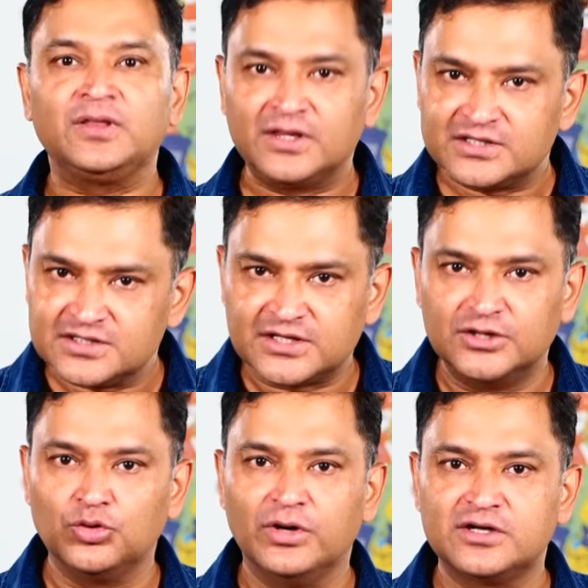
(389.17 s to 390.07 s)
this is
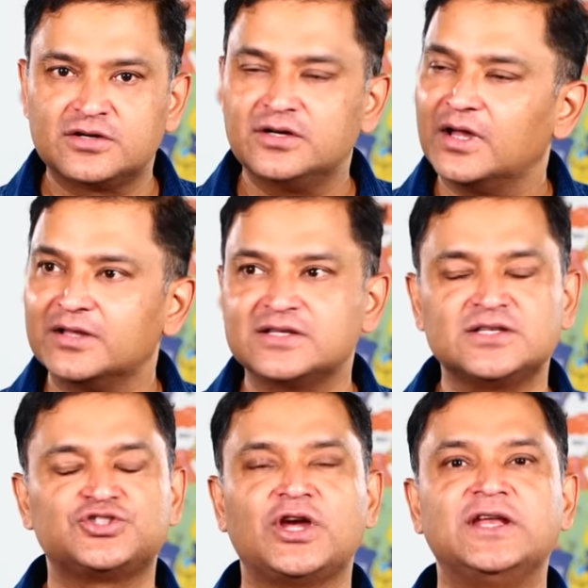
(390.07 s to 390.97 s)
Hindu hatred and
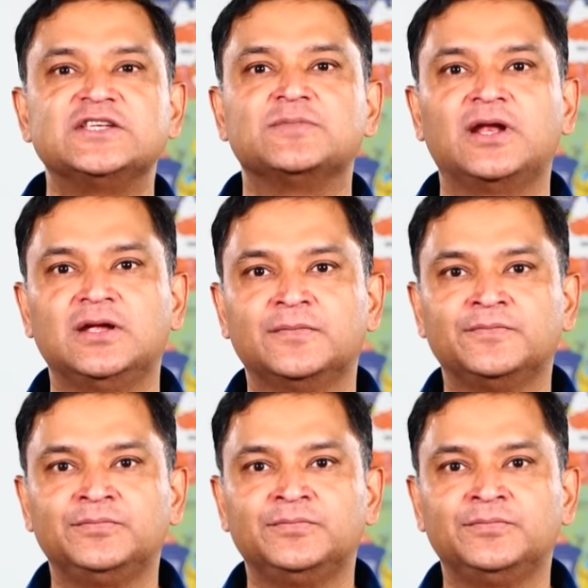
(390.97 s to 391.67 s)
this is Chinese money.